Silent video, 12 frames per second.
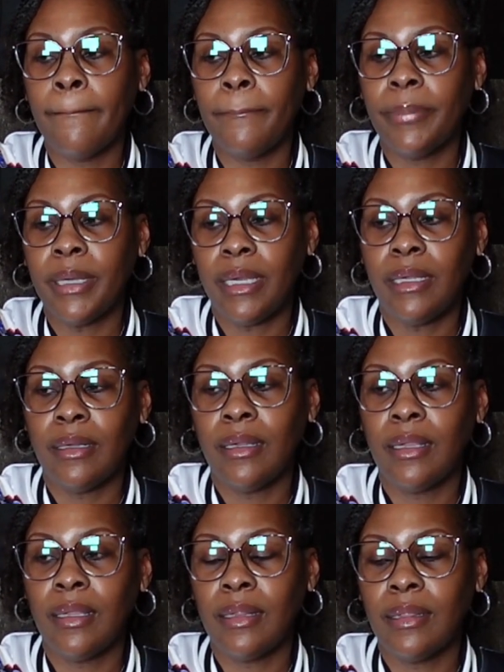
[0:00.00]
but
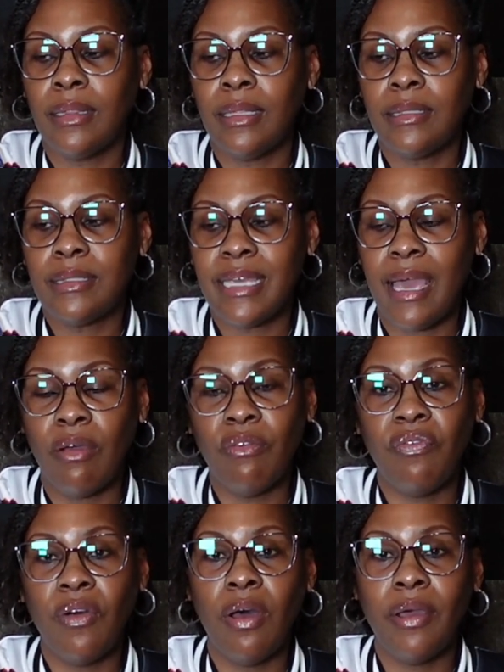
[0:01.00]
the
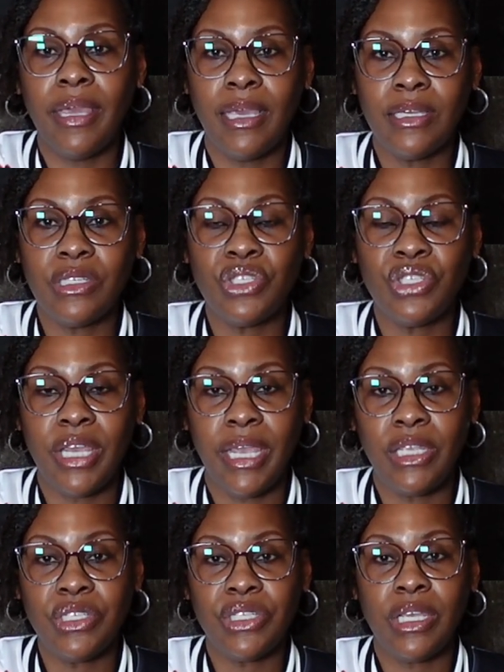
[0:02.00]
downfall is
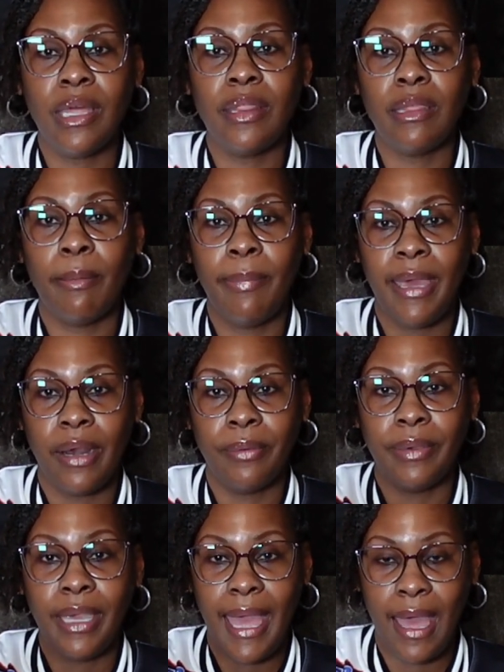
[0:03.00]
changing the
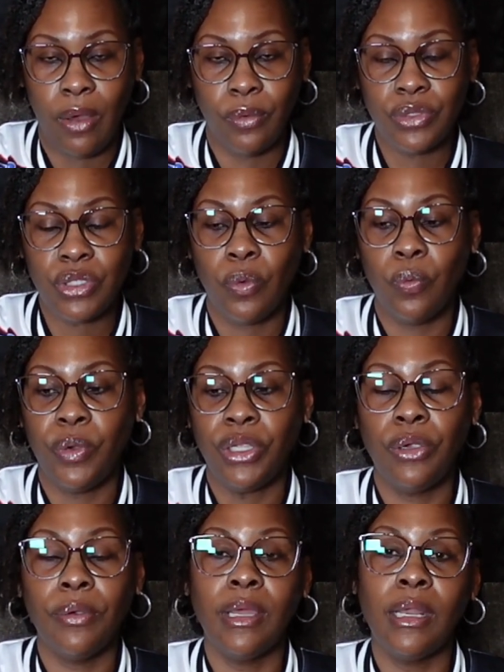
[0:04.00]
battery out when
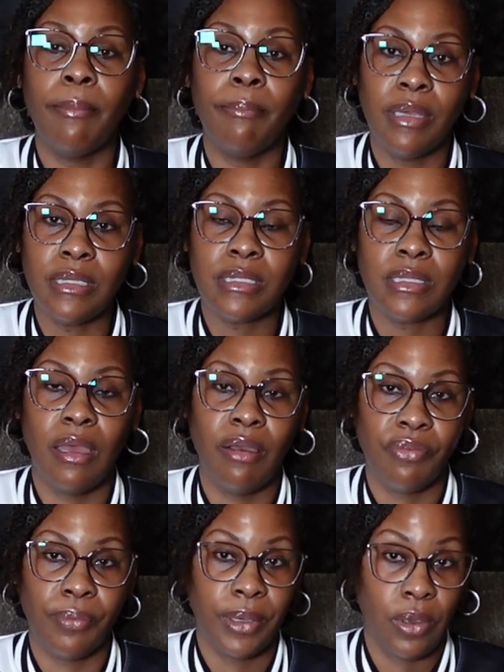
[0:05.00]
you're in the midst
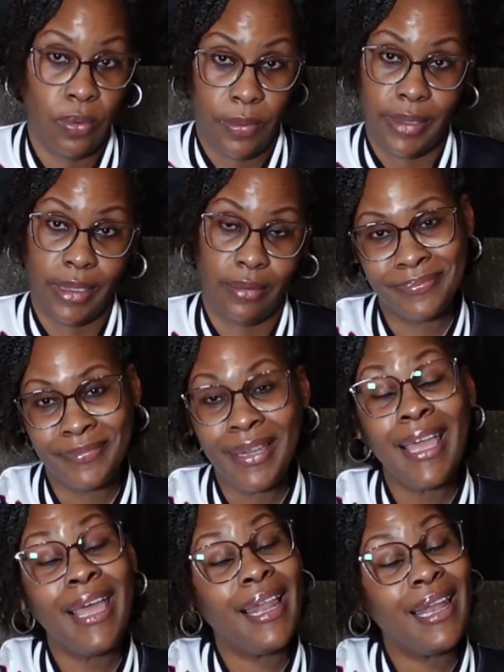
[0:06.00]
of recording.
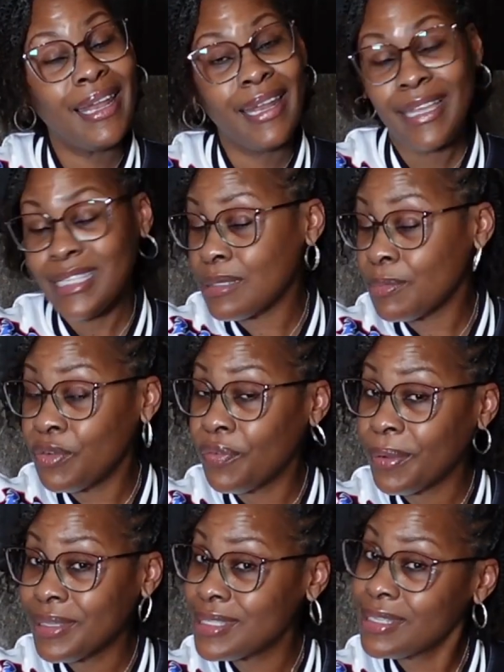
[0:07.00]
Let's move
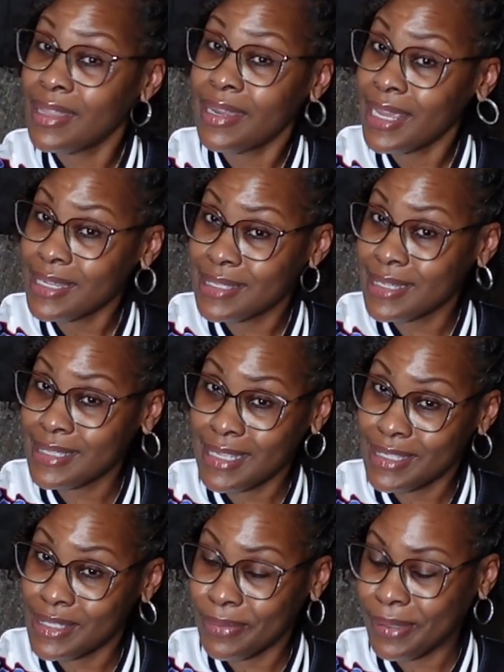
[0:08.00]
on to the next
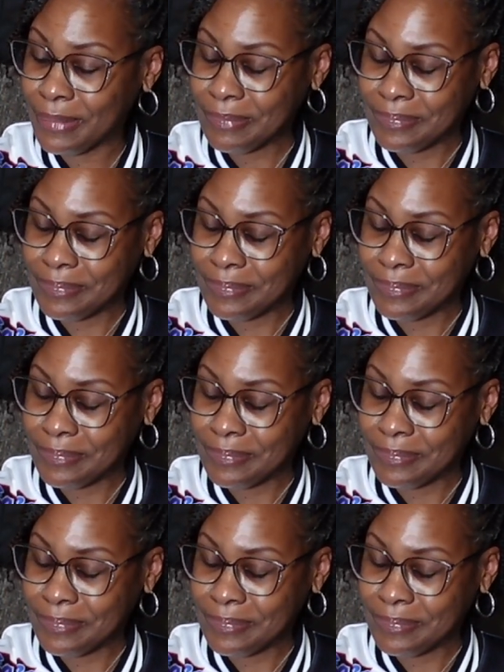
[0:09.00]
accessory.